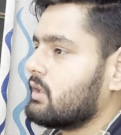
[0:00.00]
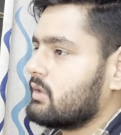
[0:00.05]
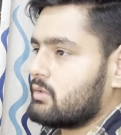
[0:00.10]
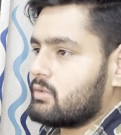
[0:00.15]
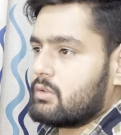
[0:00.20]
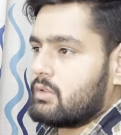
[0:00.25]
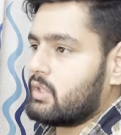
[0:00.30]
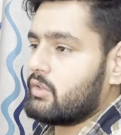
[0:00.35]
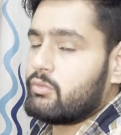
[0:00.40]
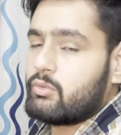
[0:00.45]

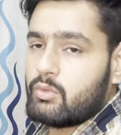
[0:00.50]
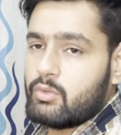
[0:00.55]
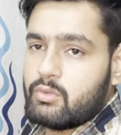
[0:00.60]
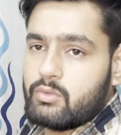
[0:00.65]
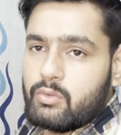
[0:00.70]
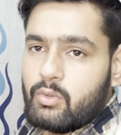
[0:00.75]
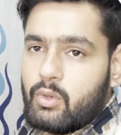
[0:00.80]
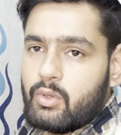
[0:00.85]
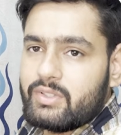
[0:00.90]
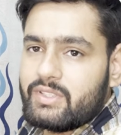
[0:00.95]
So if you
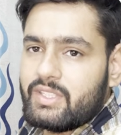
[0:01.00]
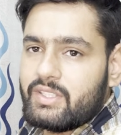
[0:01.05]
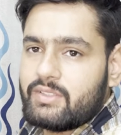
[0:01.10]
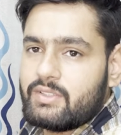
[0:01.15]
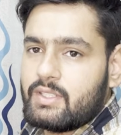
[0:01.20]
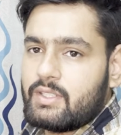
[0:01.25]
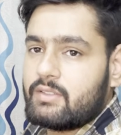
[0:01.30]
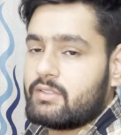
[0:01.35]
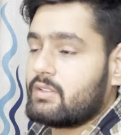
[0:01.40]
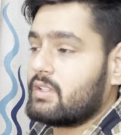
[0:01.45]
know these
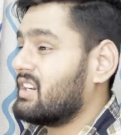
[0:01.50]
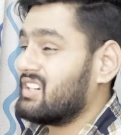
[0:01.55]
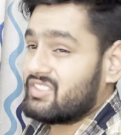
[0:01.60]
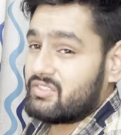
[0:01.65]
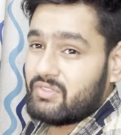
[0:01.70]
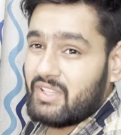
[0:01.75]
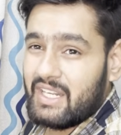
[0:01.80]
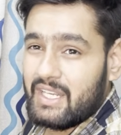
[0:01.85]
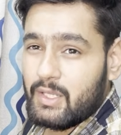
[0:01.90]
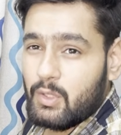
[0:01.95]
things,
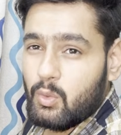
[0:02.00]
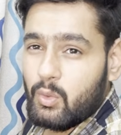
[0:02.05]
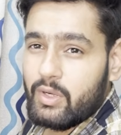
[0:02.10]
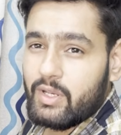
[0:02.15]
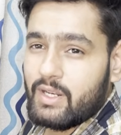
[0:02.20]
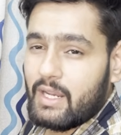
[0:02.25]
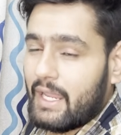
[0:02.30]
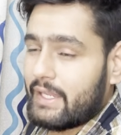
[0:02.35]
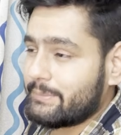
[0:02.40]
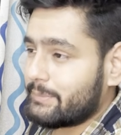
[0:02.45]
it's very good,
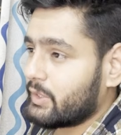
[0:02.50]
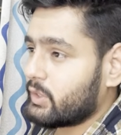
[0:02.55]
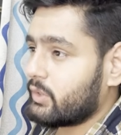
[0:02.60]
right?